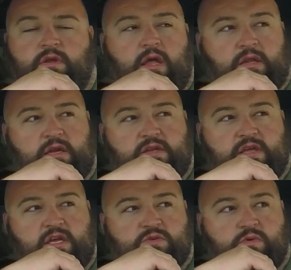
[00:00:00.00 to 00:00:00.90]
I'd like to
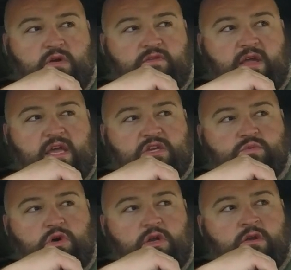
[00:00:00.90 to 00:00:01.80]
catch one. If I catch
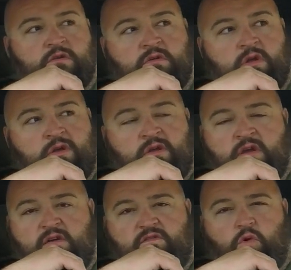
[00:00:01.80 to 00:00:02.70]
one
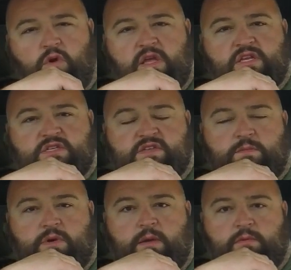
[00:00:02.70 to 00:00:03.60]
40 inches, I'll
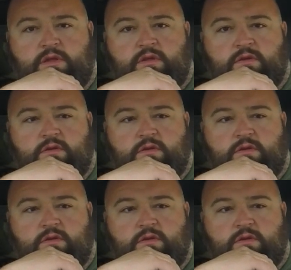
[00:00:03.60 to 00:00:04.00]
probably